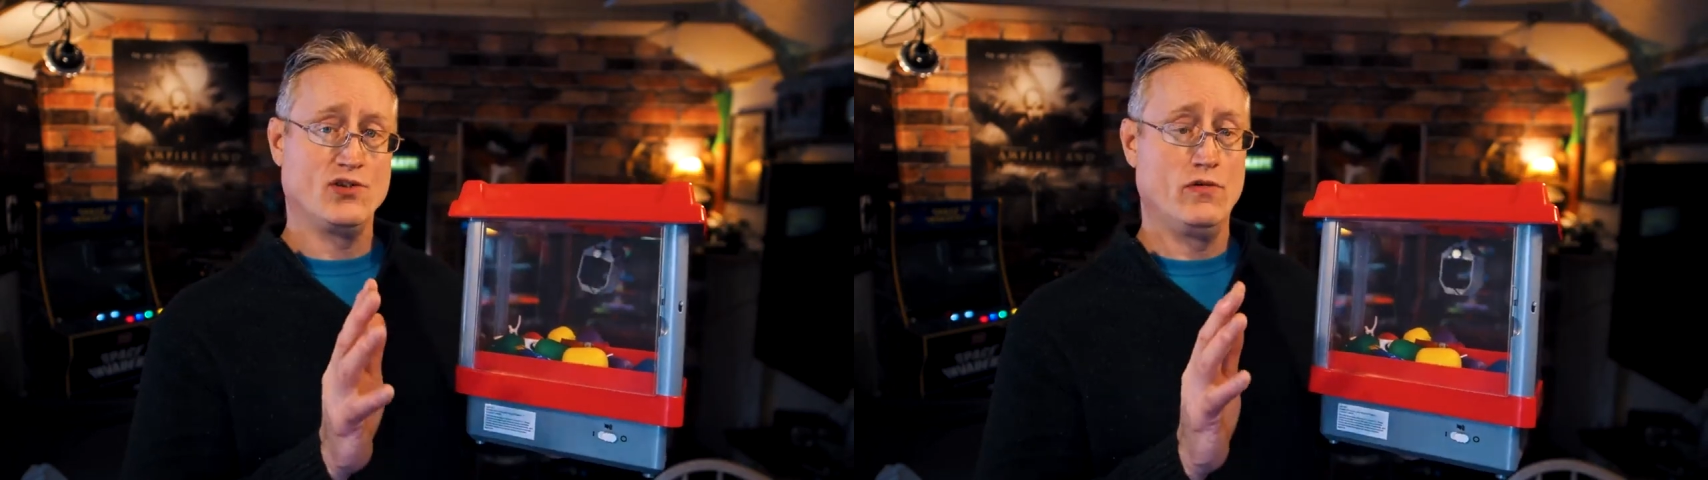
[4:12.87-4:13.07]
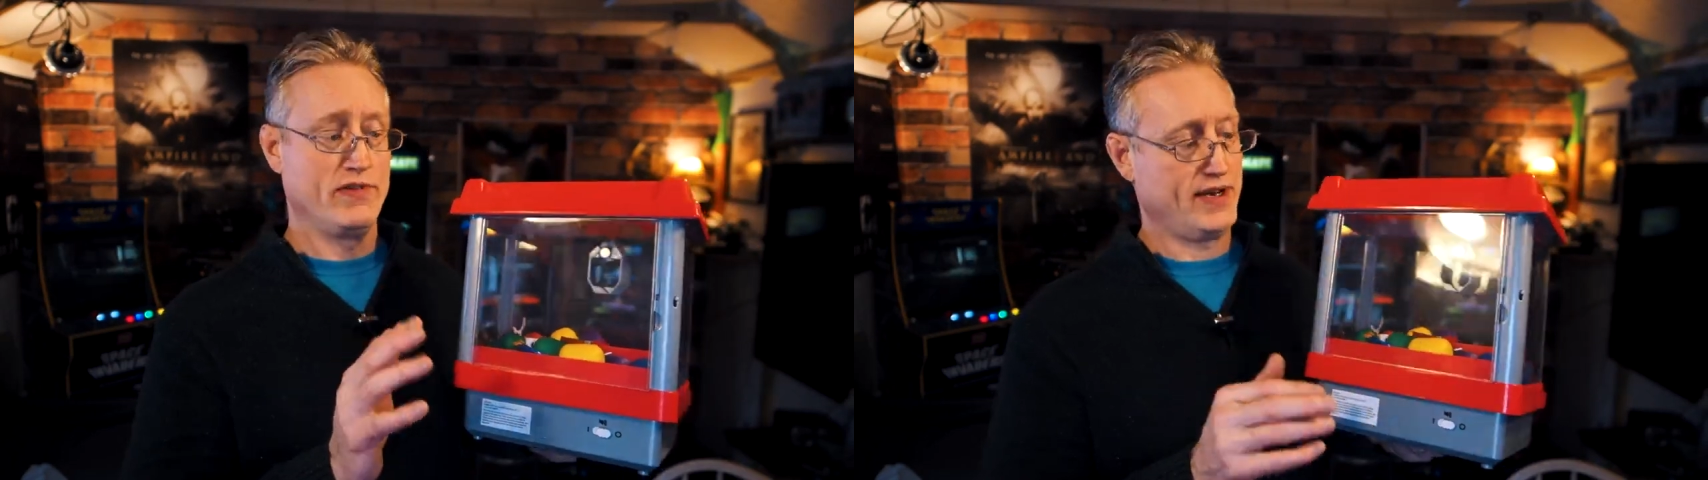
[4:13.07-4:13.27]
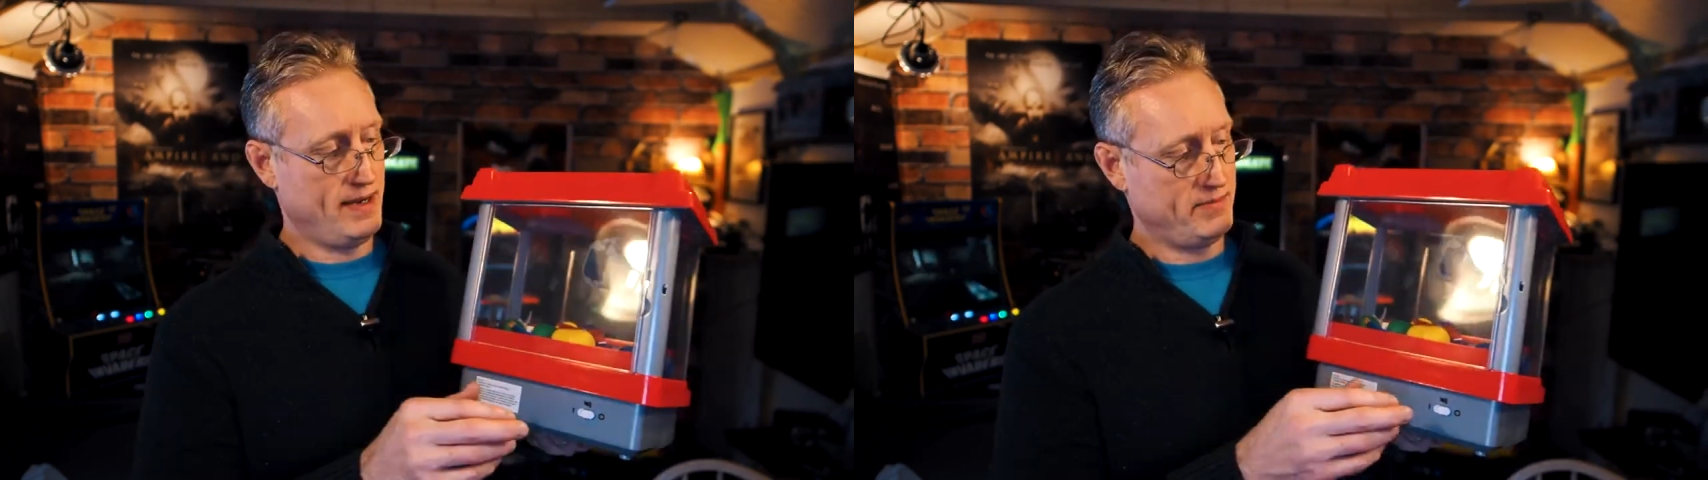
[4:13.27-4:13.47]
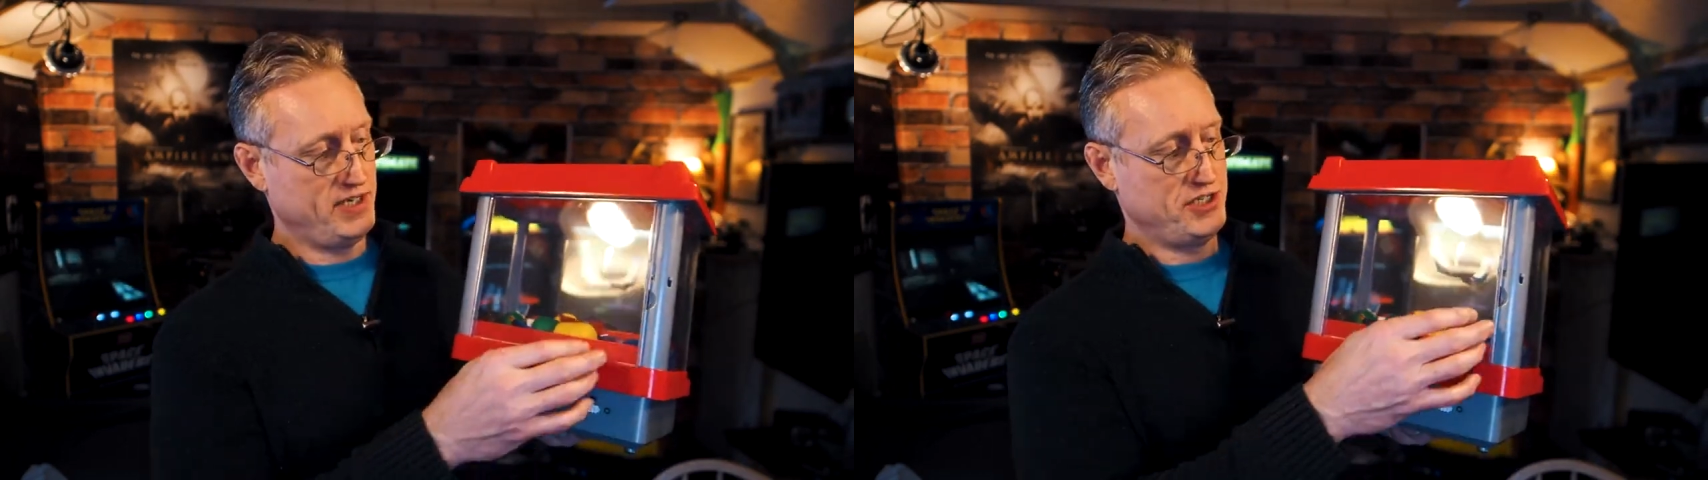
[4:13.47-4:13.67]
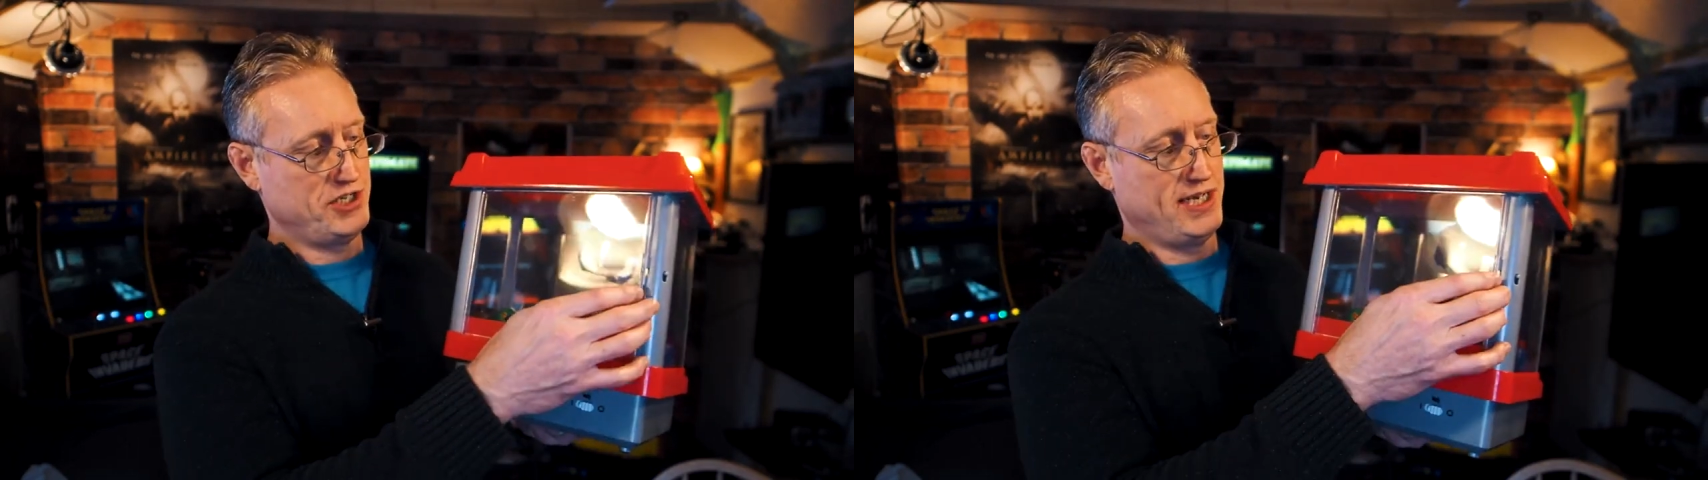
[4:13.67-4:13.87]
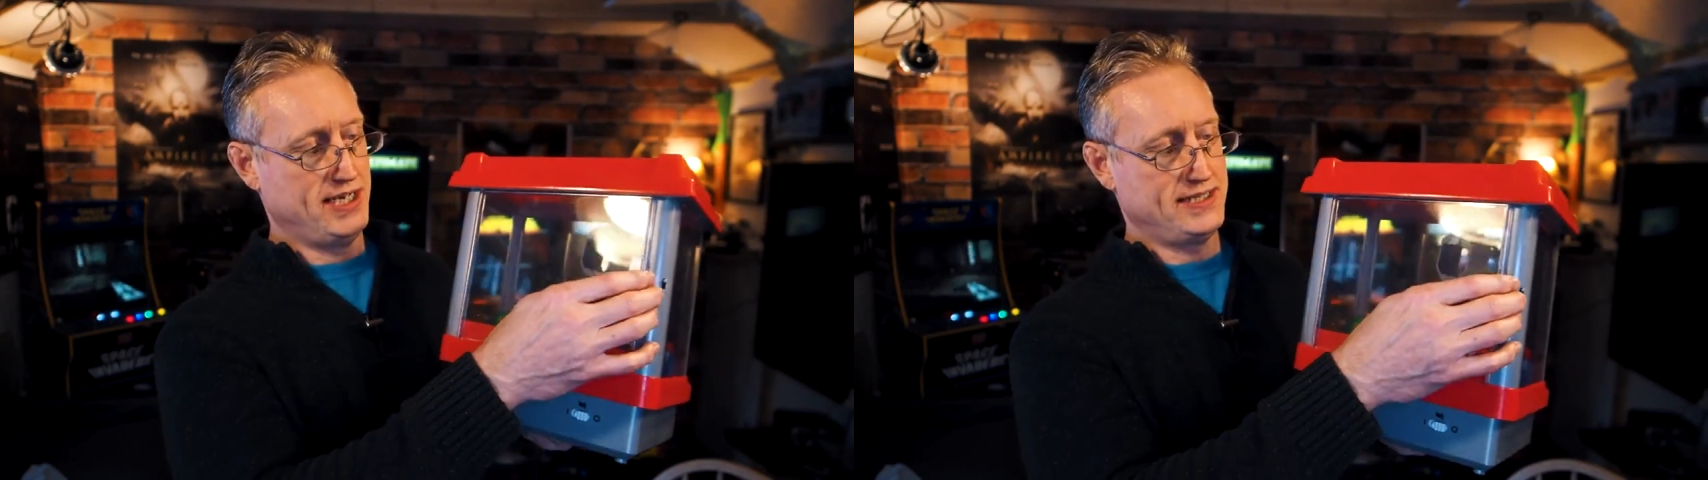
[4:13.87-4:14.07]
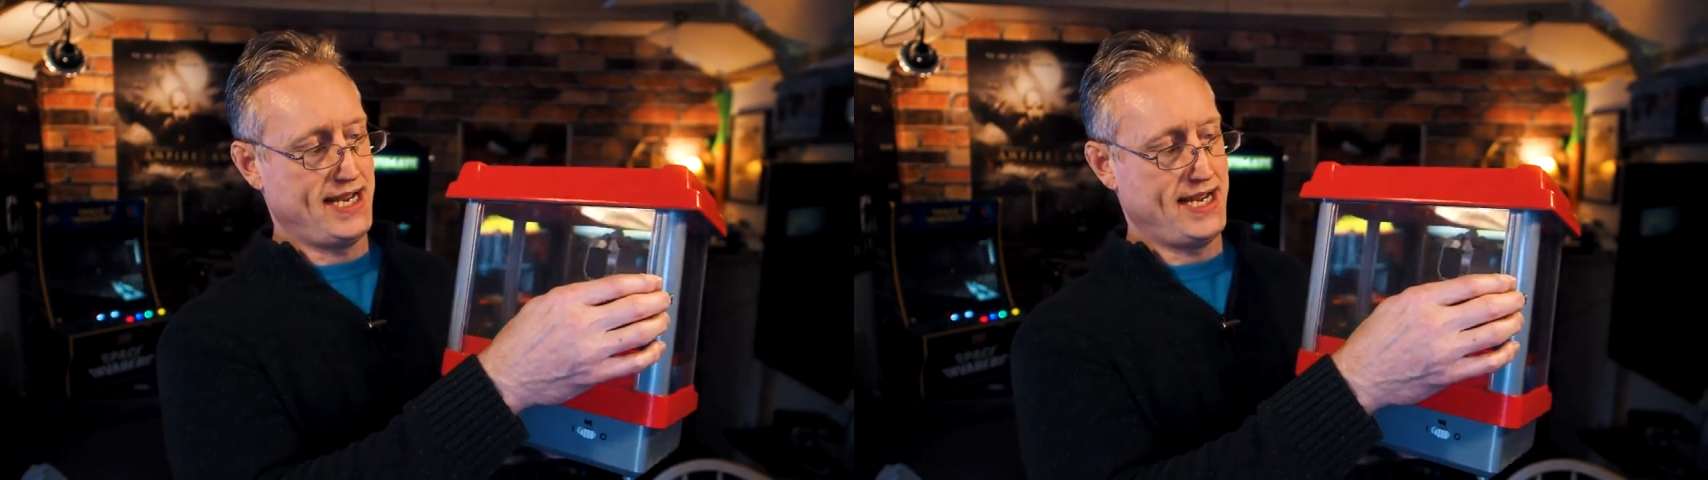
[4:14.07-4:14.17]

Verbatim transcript: over the competition is